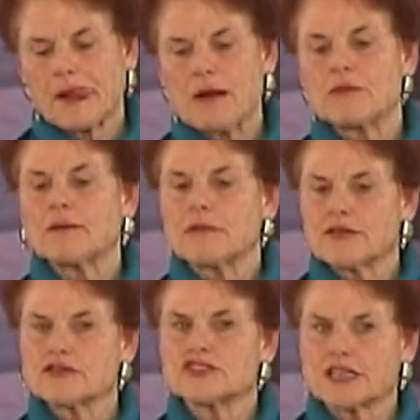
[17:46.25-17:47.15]
my
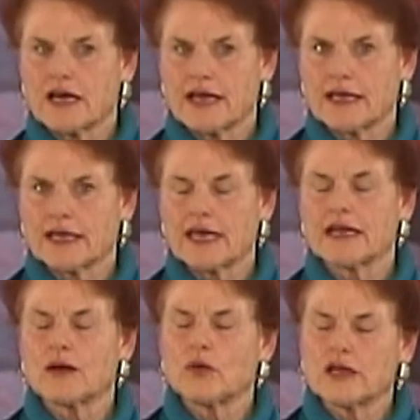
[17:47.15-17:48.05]
mother's dying
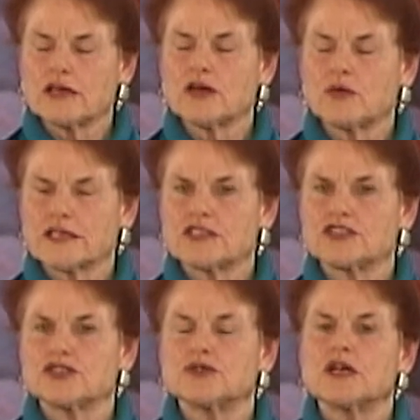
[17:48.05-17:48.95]
and I want to know what to
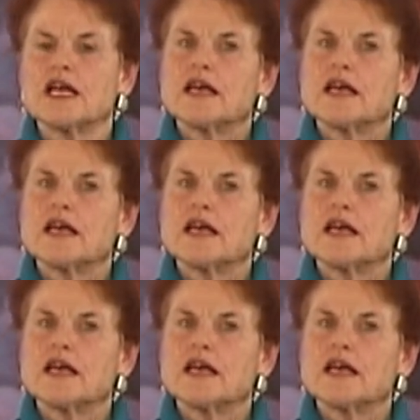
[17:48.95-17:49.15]
do.